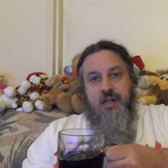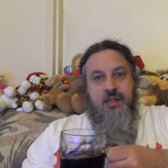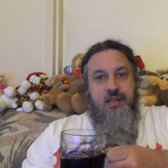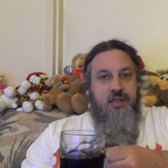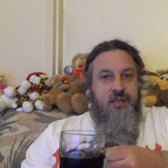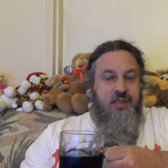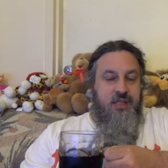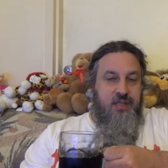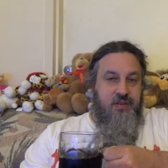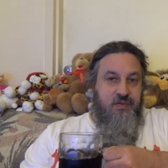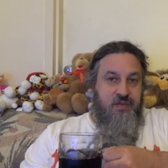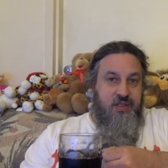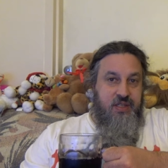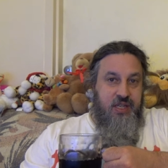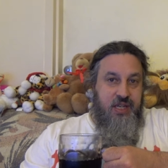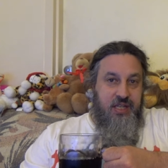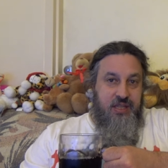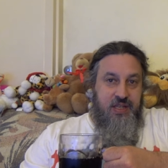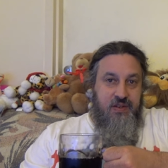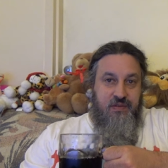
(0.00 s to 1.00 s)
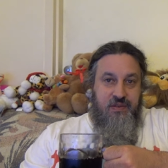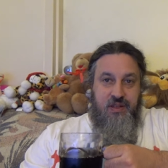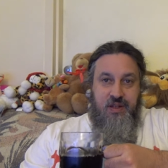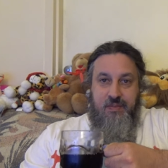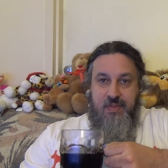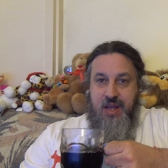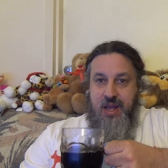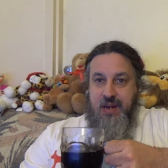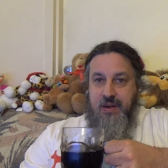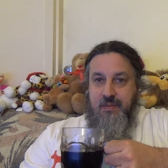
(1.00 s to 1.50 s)
To see the fatigue level
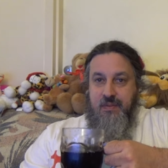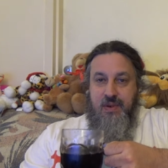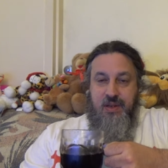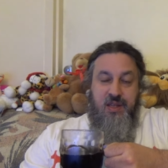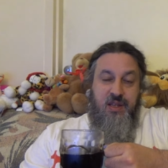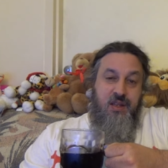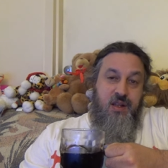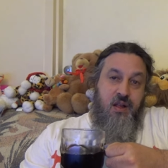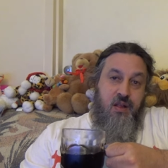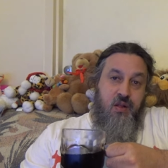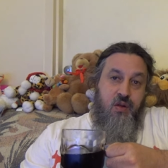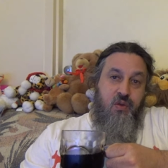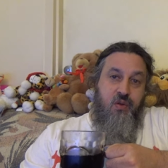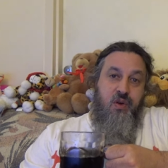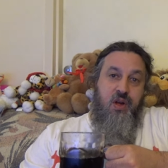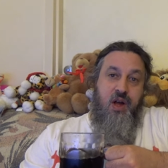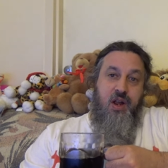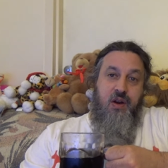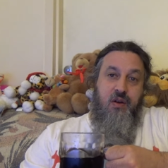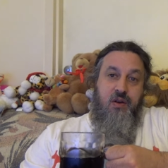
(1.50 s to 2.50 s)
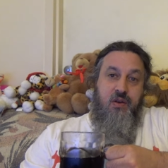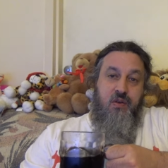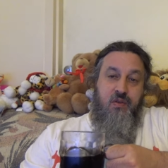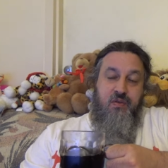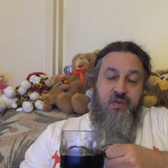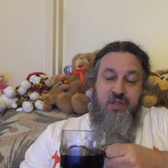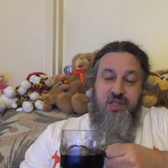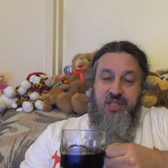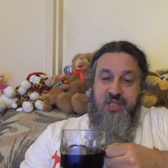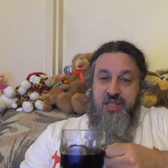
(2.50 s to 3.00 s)
I'm at, though I don't know
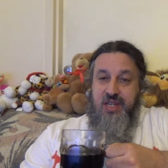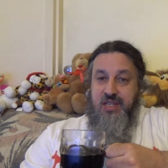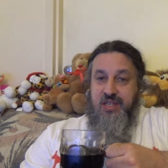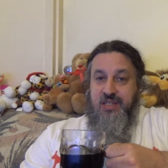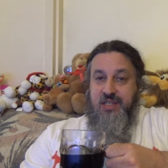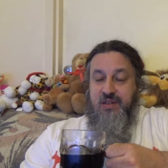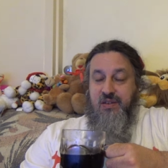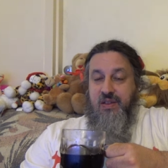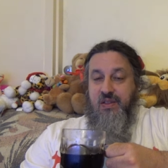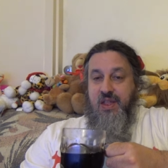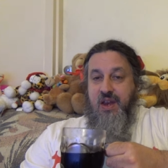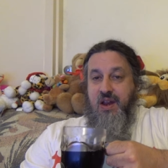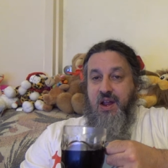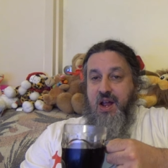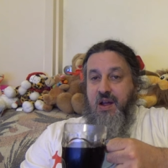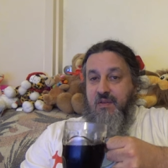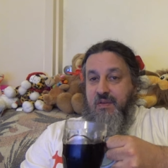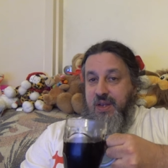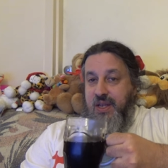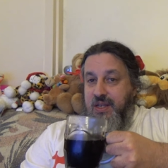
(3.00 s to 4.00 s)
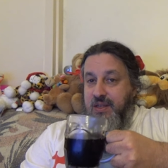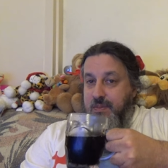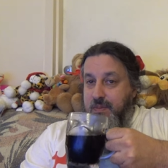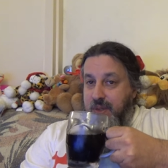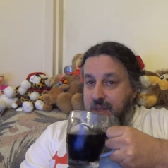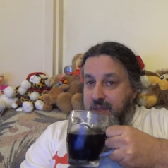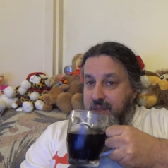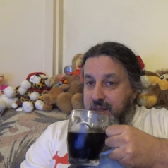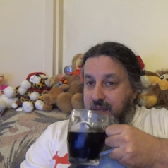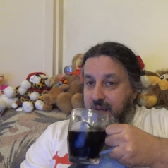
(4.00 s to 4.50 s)
if it's necessarily that obvious,
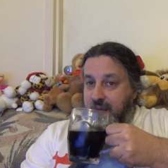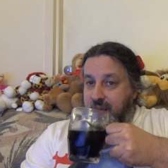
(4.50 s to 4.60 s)
but